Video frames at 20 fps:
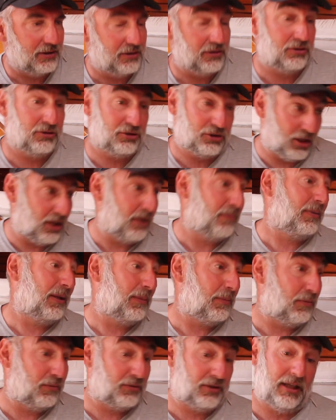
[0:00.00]
Certain
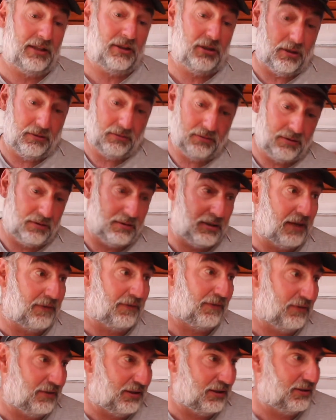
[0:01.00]
people will say, no,
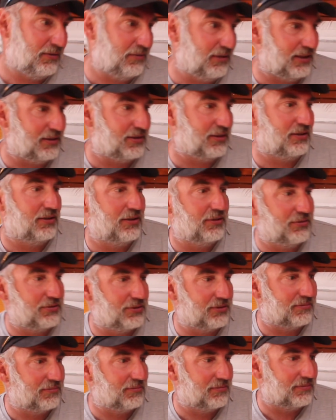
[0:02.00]
definitely you need to
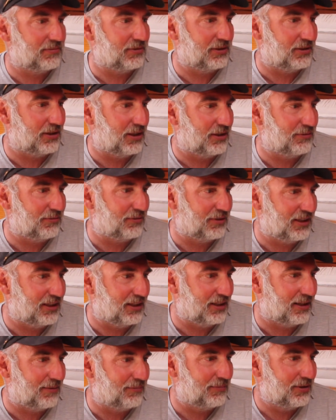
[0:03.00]
use
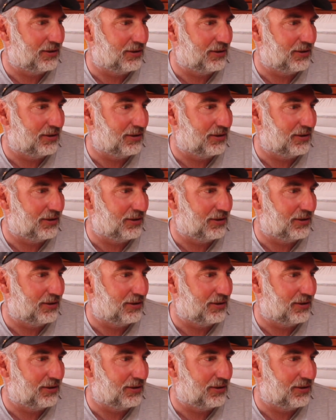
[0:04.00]
the